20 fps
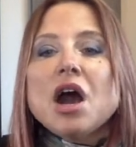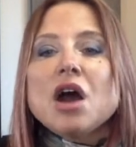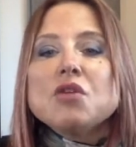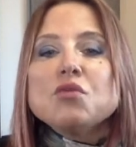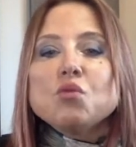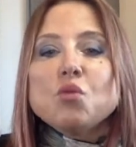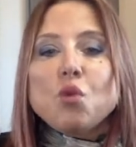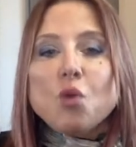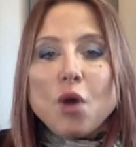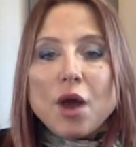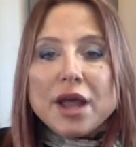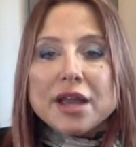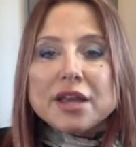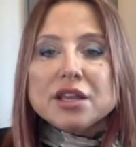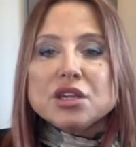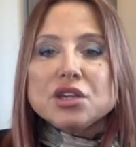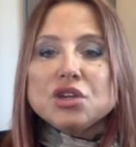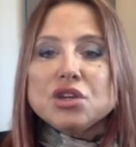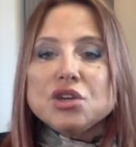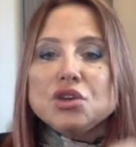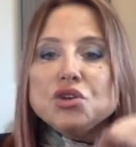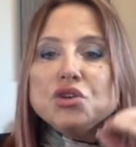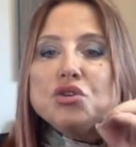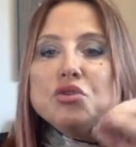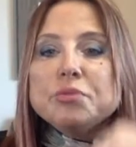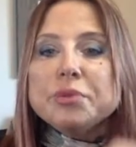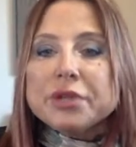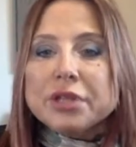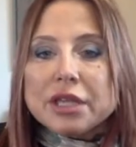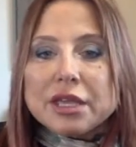on what you
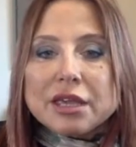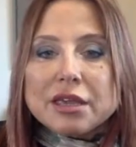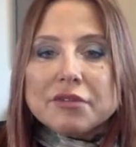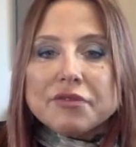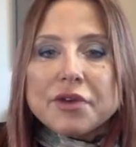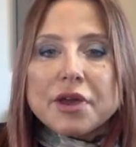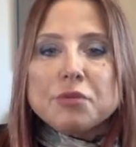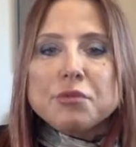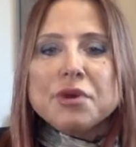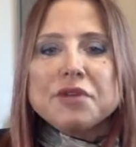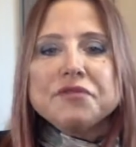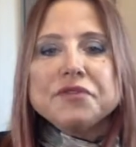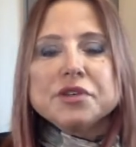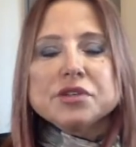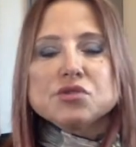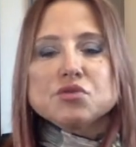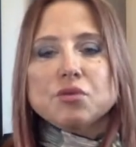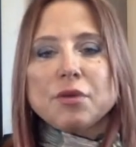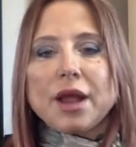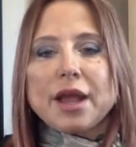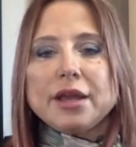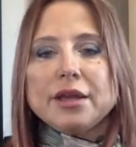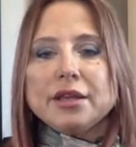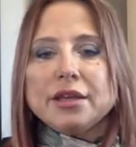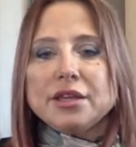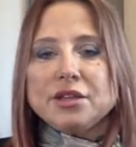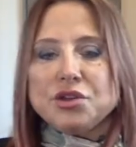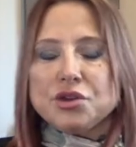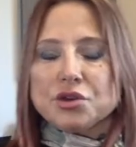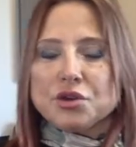believe and what feels right
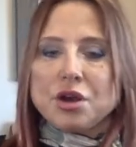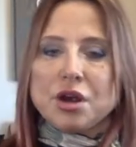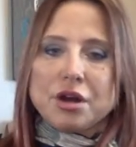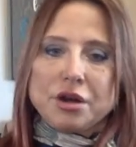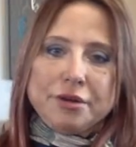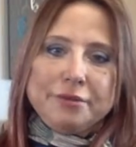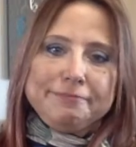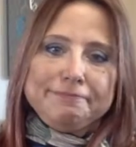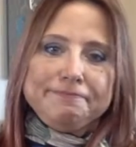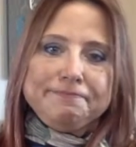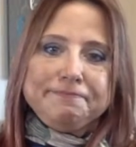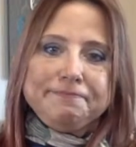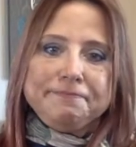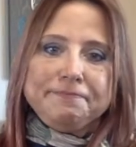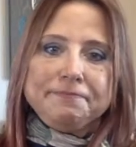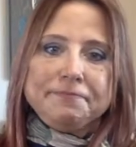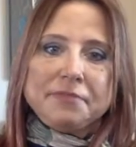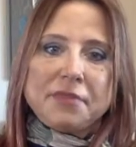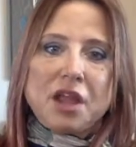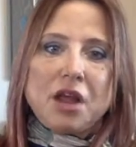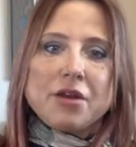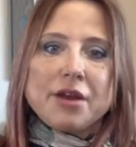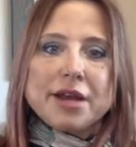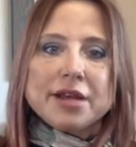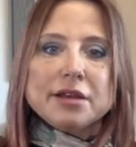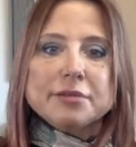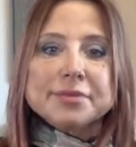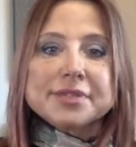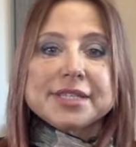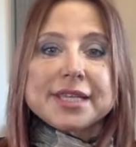in your heart. All
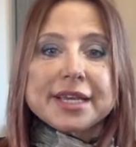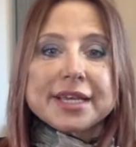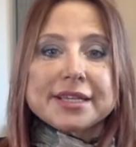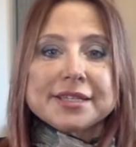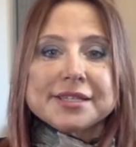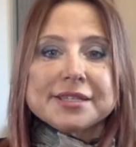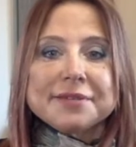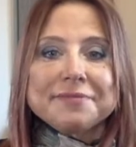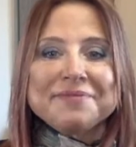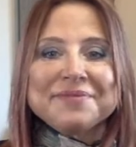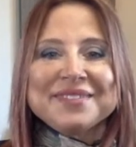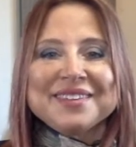right, number 6.